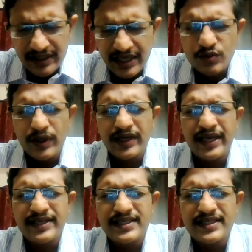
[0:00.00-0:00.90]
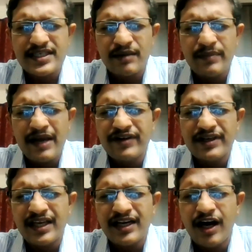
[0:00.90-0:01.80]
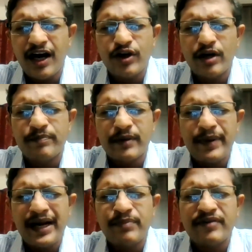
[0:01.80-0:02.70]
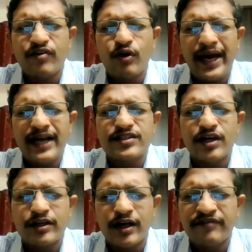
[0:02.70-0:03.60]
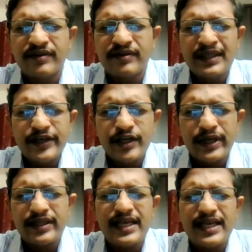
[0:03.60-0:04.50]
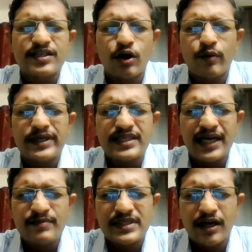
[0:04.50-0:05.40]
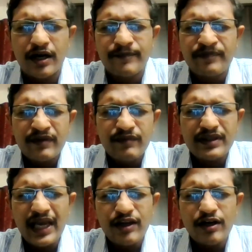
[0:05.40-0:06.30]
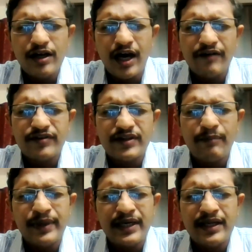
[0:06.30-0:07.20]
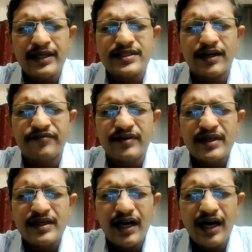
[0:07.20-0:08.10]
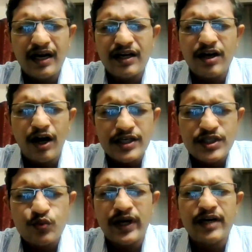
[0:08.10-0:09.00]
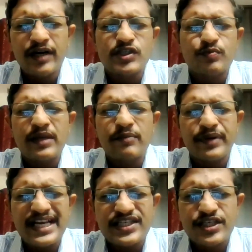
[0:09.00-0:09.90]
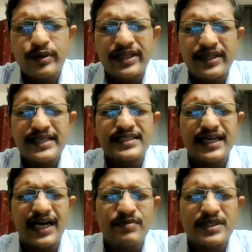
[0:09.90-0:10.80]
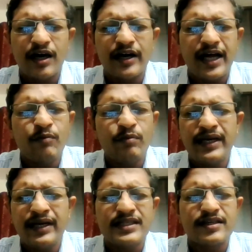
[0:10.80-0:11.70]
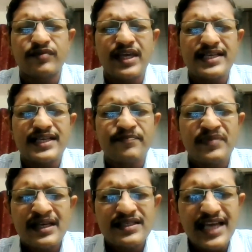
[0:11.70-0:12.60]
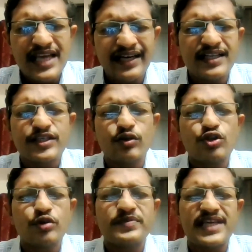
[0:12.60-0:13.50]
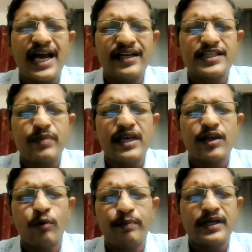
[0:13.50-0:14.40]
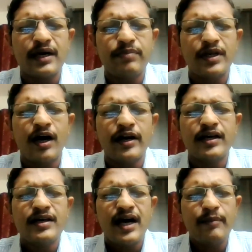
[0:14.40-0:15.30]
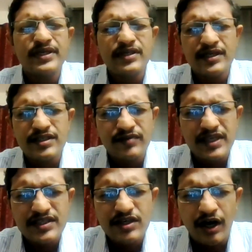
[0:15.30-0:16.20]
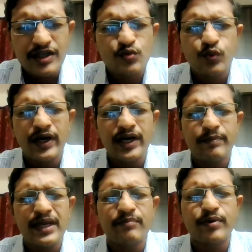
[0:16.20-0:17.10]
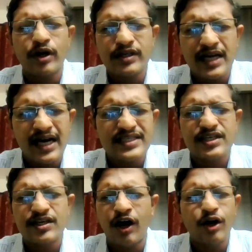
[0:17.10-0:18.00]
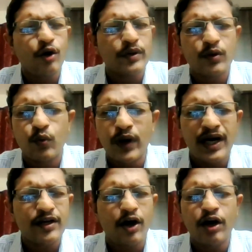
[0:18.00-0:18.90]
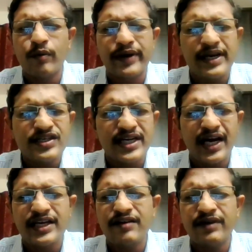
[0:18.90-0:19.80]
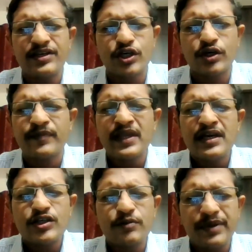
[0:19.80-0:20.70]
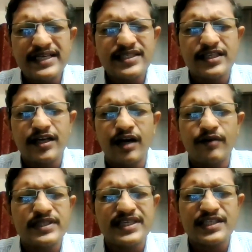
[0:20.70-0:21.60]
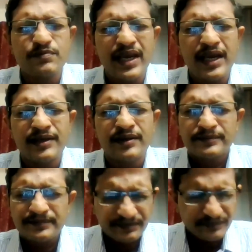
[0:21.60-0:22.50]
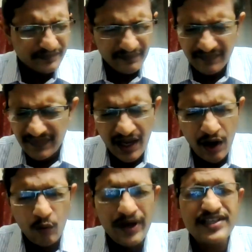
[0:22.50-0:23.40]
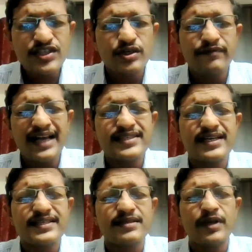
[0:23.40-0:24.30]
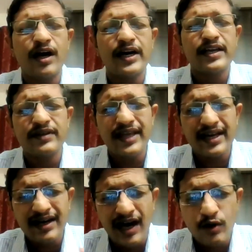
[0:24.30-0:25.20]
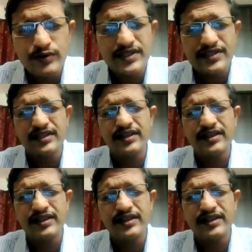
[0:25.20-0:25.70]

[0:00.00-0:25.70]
networking system, everything, Lord, you have prepared beforehand sort of during these COVID times, Lord. We thank you, Lord, for the abundance of God's word which is being preached during these times, Lord. Abundance of these channels, YouTube channels being opened up, Lord. Abundance of these God's word being broadcast in all over the world, all over India, even to places, Lord, which has been a worst evangelism, Lord. Even there are houses